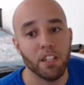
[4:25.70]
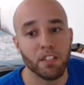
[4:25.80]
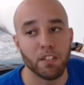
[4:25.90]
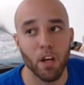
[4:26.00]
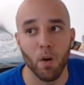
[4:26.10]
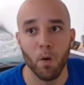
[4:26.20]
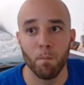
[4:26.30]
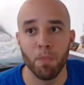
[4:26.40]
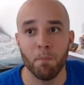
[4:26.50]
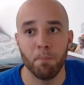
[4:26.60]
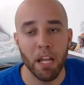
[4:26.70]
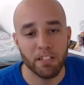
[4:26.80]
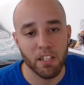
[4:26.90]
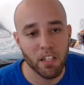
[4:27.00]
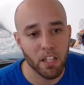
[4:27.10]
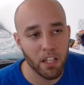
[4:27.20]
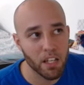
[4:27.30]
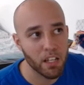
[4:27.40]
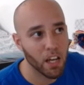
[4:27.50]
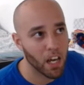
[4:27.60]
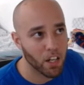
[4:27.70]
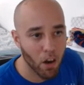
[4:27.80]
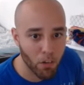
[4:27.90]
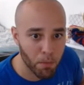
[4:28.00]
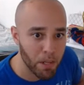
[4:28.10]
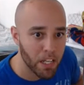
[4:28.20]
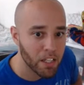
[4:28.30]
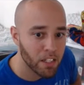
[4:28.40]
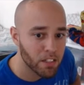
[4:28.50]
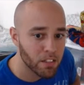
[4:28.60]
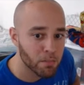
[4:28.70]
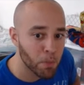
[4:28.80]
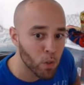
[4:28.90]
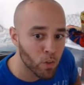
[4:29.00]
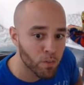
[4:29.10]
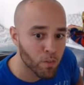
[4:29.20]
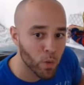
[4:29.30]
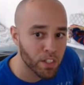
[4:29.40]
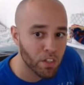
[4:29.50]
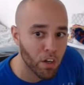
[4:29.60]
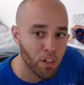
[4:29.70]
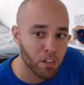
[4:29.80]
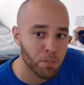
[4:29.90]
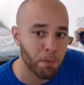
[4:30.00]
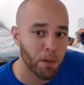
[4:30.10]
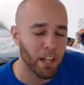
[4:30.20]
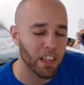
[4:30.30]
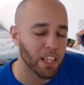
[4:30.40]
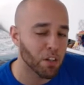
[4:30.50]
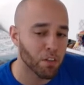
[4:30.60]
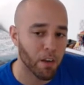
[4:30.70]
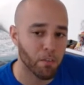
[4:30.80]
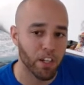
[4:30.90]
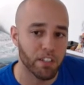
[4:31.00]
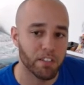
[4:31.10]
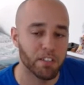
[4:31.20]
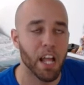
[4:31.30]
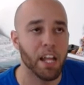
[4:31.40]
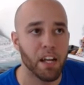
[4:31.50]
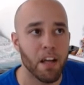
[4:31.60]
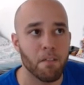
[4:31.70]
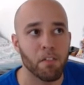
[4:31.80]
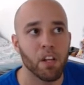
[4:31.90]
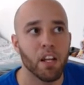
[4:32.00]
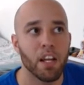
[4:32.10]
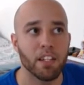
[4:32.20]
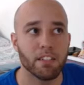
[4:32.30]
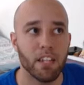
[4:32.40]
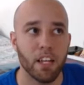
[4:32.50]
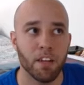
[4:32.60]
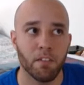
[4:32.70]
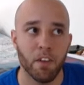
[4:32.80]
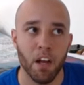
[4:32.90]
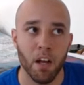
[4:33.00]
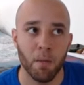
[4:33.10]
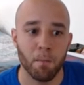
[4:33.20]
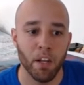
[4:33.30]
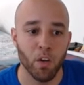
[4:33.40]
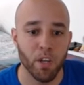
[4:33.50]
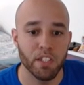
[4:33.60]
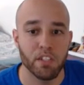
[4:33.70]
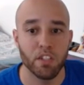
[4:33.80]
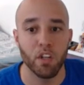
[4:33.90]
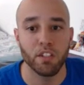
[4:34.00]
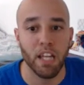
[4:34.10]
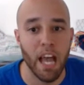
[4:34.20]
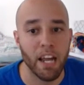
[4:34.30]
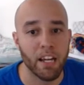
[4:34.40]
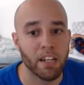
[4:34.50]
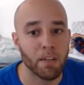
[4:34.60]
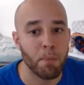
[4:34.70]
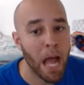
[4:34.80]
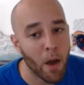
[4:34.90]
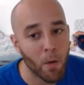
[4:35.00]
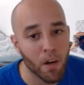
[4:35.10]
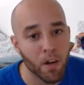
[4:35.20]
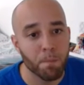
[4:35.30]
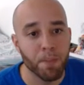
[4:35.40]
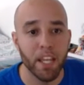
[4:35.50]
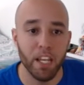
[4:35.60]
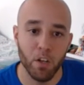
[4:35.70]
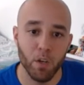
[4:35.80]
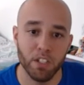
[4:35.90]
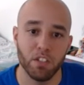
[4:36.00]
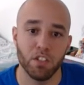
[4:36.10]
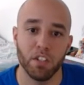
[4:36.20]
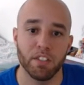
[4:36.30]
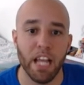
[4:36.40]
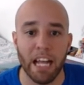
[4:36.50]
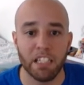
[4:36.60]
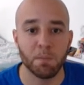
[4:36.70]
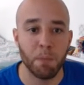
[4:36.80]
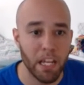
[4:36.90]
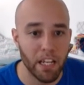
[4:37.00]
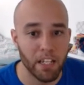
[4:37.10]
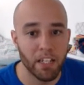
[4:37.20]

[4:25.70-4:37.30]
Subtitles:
So basically a Konamiya move, Resurge, but a little different. Instead of increasing your attack power, he increases your attack speed.